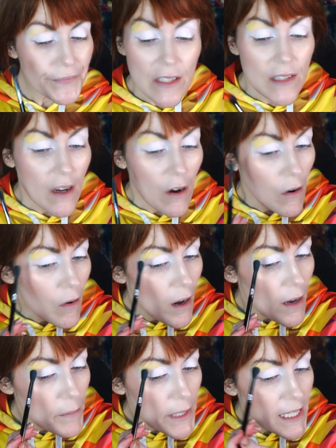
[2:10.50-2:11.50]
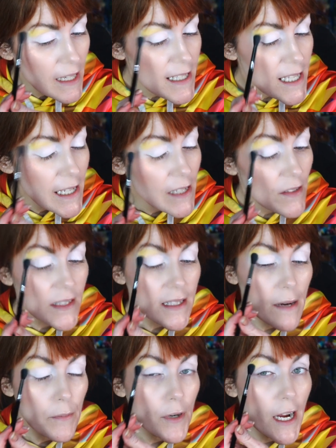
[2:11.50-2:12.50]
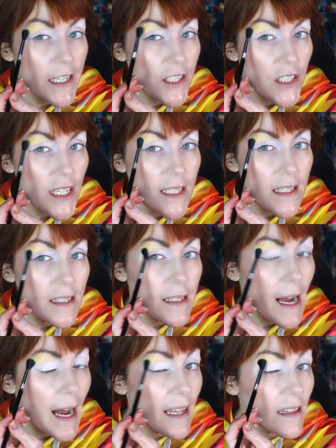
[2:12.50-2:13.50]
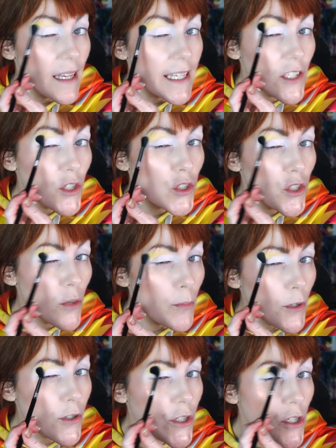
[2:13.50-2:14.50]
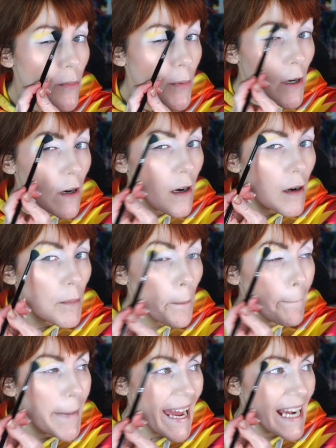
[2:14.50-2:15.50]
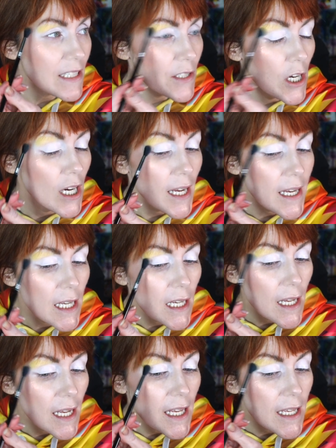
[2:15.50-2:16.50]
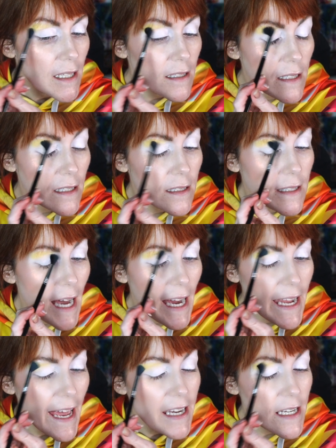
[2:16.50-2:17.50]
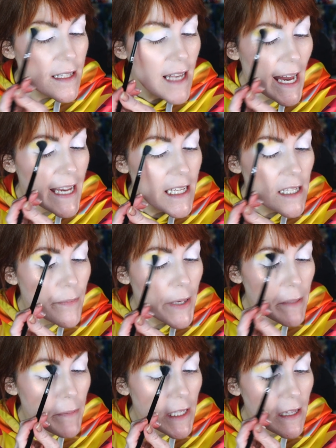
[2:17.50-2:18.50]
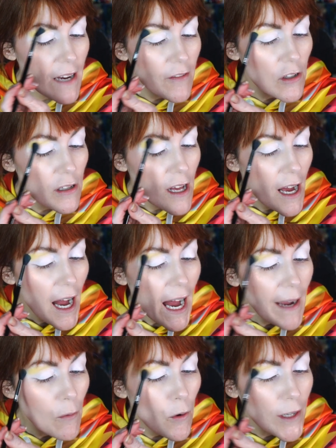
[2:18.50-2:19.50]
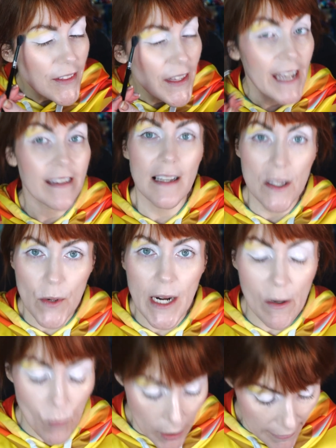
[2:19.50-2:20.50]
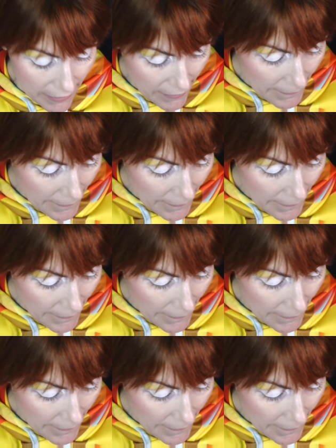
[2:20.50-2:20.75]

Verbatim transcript: So because I use that brush, it's not like super, super packed on and not at its highest pigment level. I want that. That's what I want.